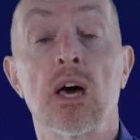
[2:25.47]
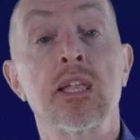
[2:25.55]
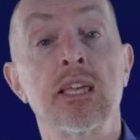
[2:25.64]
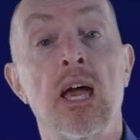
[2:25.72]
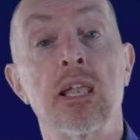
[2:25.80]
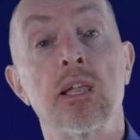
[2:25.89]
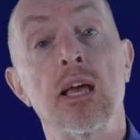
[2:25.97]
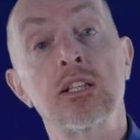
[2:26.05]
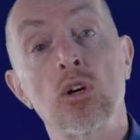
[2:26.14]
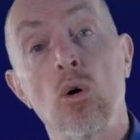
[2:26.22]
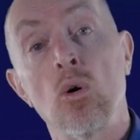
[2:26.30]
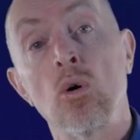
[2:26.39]
And again,
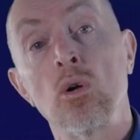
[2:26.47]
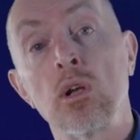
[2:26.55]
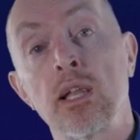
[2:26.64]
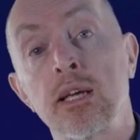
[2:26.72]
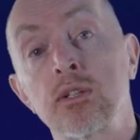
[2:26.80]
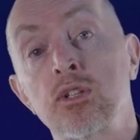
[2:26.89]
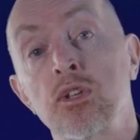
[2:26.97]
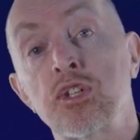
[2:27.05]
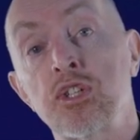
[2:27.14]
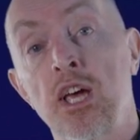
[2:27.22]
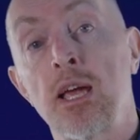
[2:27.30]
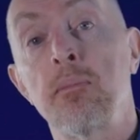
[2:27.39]
it's all linked to the
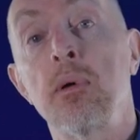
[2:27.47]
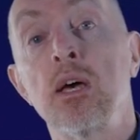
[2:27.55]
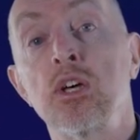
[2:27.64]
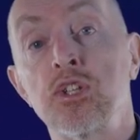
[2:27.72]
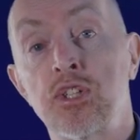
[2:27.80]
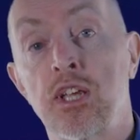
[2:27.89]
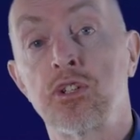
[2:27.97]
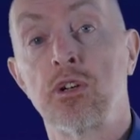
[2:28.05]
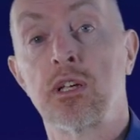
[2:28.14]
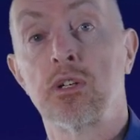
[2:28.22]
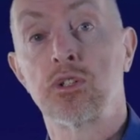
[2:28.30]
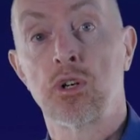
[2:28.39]
same
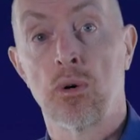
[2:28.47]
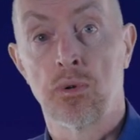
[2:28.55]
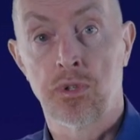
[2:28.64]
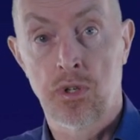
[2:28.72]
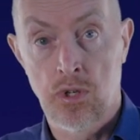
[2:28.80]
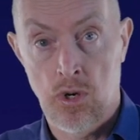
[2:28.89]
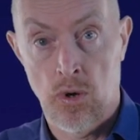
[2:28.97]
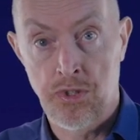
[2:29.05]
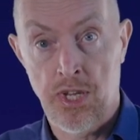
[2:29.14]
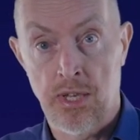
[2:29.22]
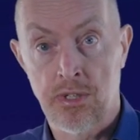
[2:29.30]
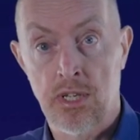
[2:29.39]
centrally controlled
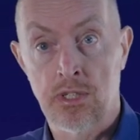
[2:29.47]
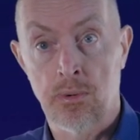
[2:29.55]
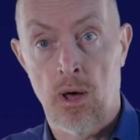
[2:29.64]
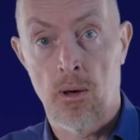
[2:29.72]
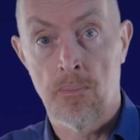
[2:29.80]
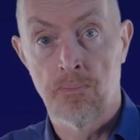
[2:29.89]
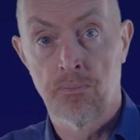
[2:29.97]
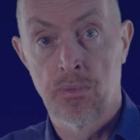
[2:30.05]
content as well.